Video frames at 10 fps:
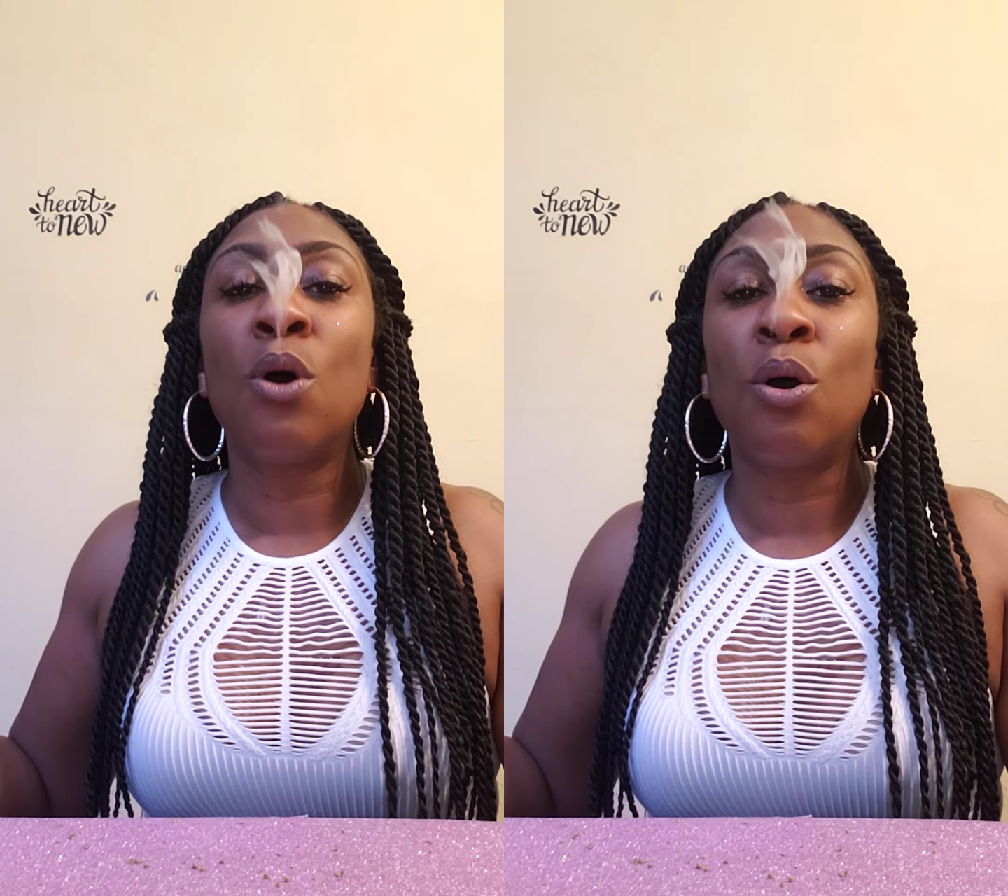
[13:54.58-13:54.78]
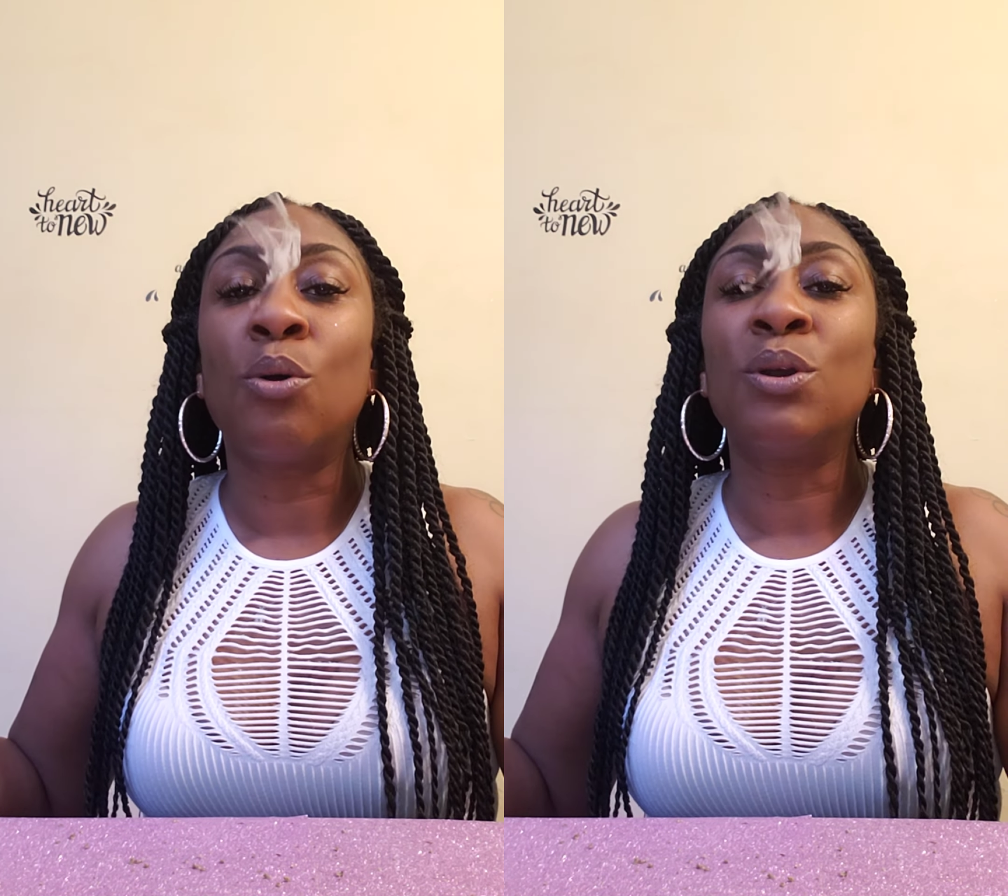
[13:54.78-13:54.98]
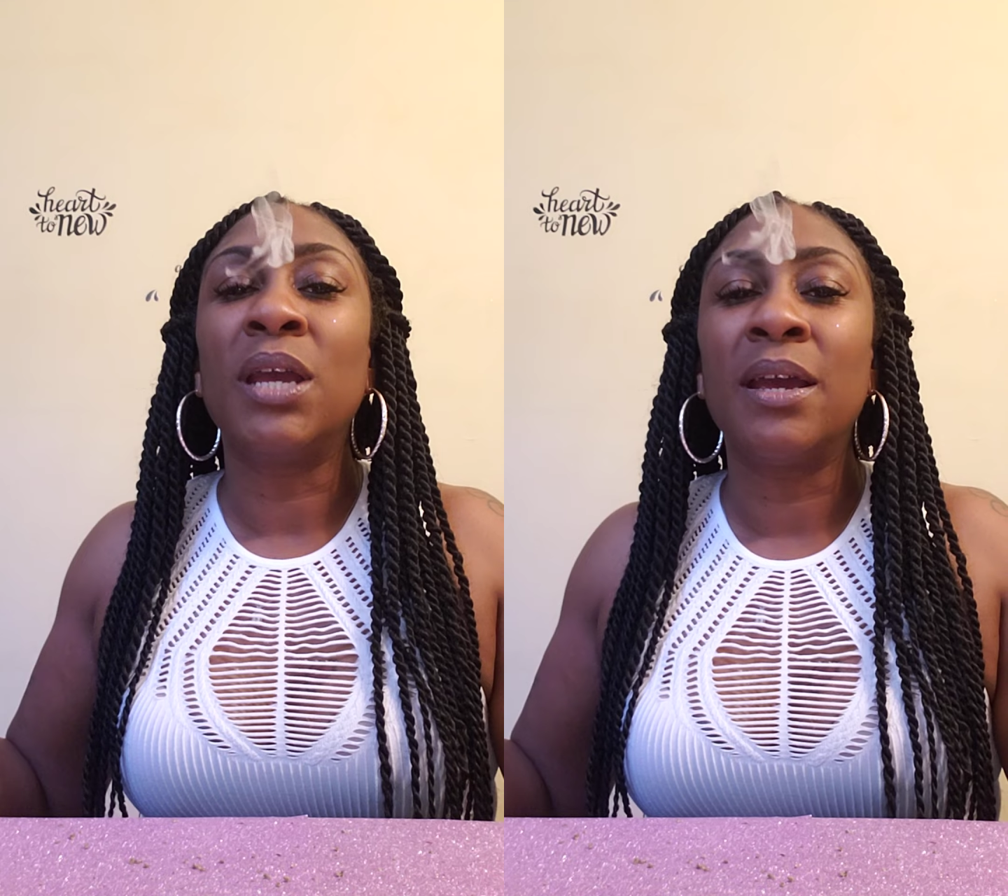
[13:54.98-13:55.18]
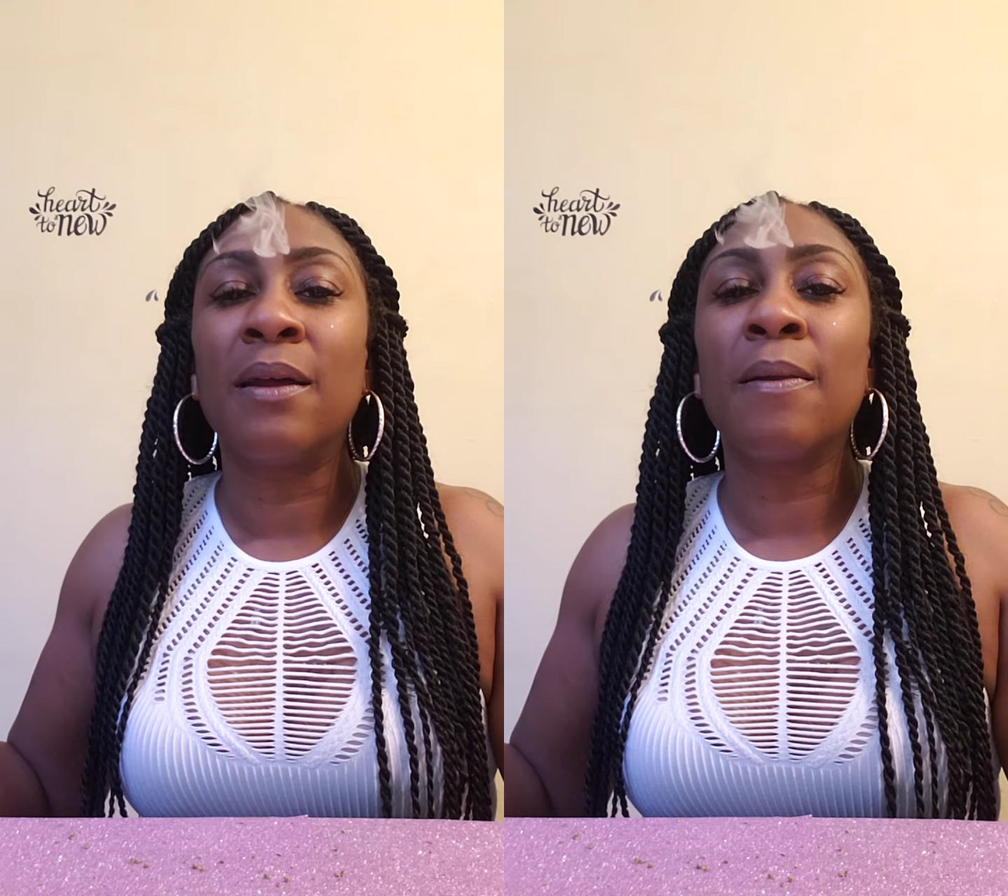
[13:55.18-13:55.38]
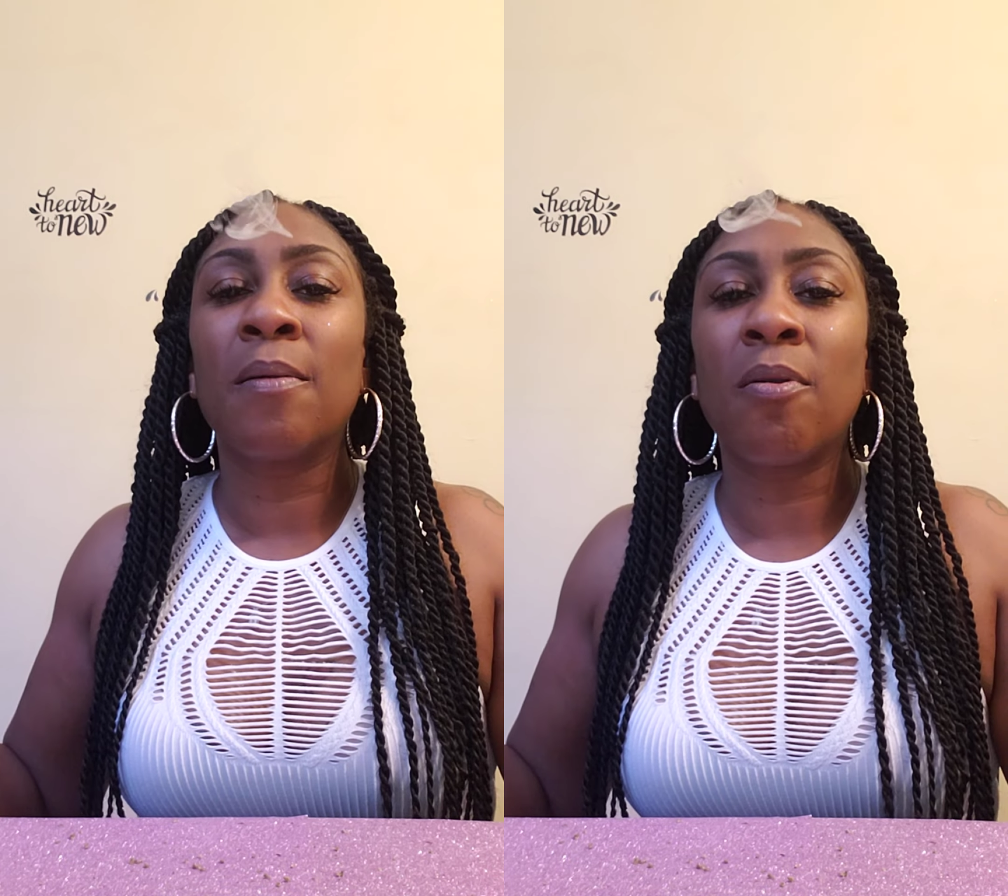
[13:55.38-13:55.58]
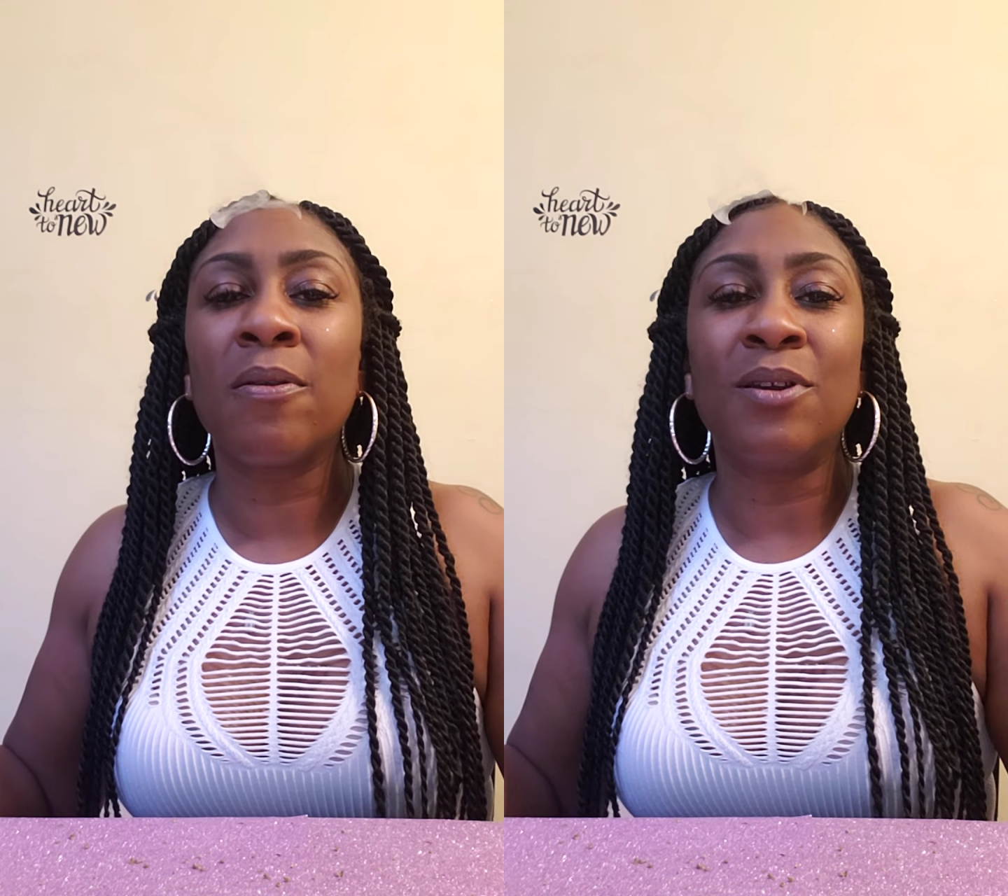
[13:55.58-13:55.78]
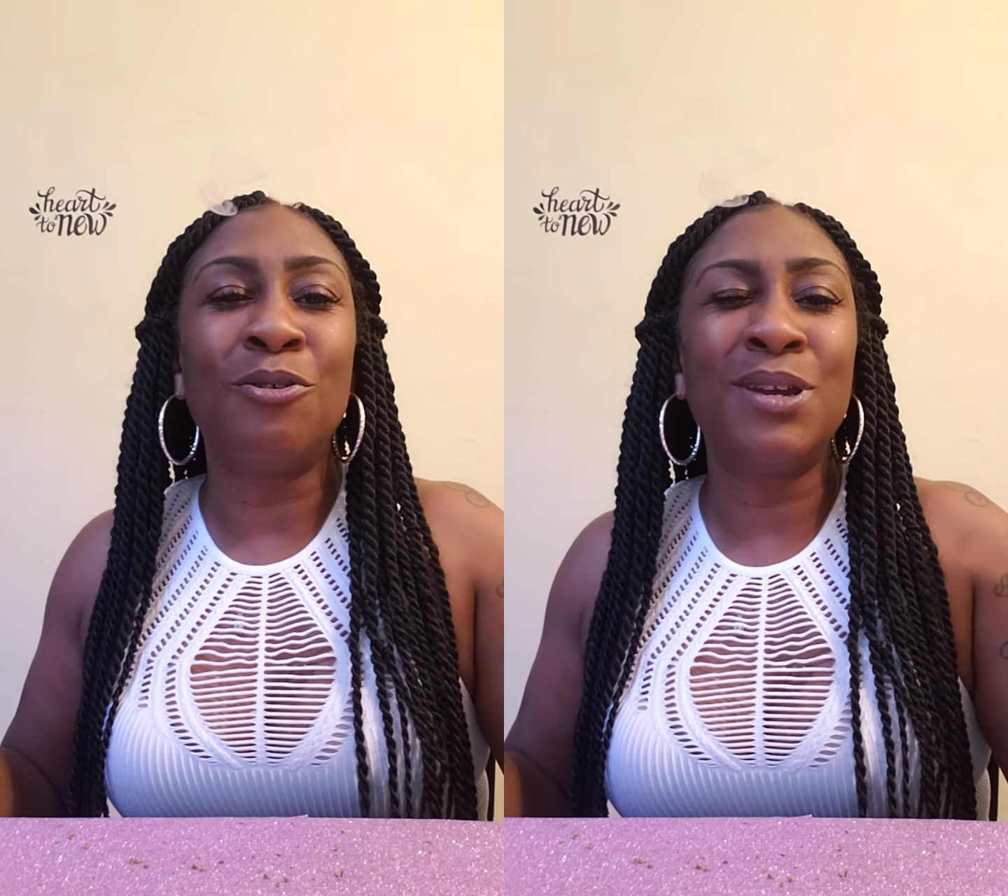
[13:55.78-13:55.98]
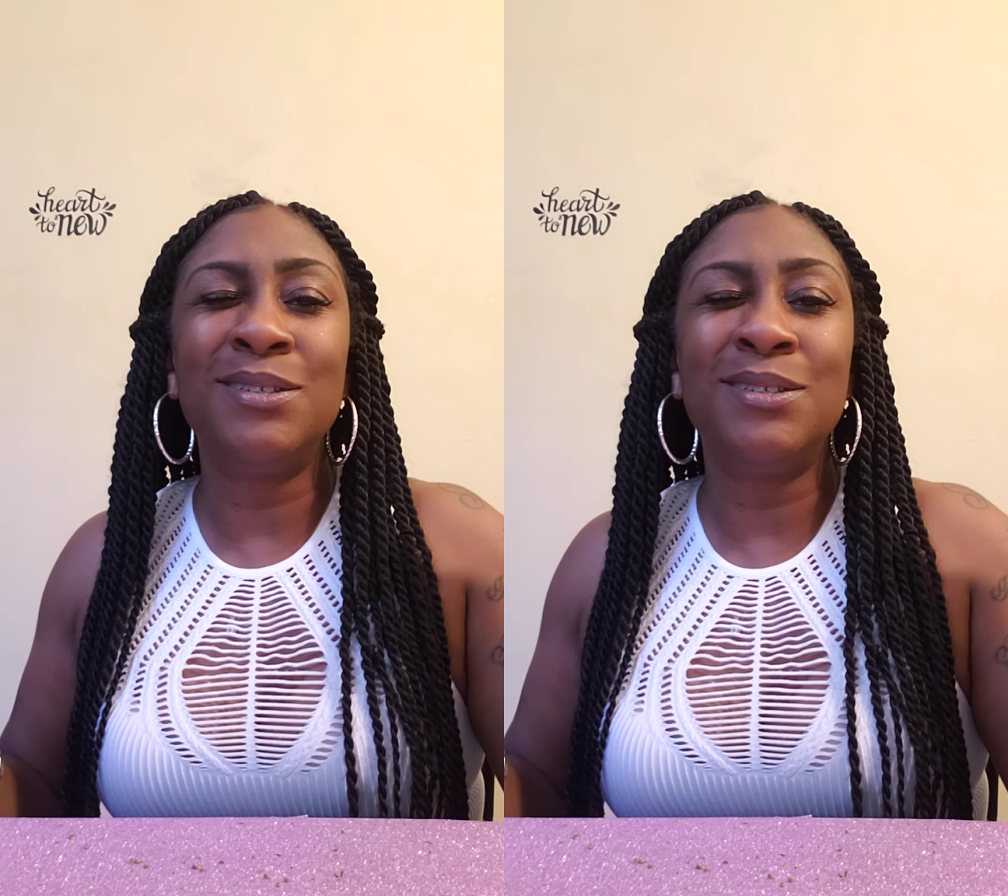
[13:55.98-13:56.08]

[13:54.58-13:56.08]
Oh yeah. Oh,